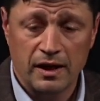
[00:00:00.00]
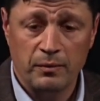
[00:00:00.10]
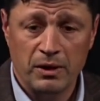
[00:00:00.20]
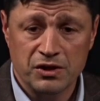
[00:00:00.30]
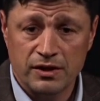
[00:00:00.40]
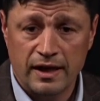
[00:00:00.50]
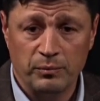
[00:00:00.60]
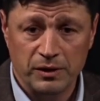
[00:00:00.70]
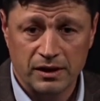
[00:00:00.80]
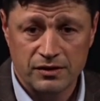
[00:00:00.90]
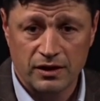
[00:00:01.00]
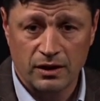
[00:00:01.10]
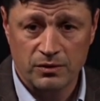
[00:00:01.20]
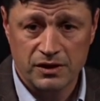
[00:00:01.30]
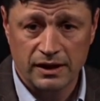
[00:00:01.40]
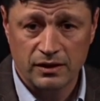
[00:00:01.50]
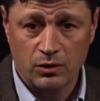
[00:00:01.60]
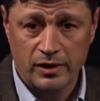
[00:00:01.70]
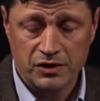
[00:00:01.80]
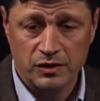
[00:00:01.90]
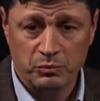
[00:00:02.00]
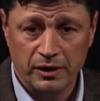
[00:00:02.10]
and I mention that because I always get the question,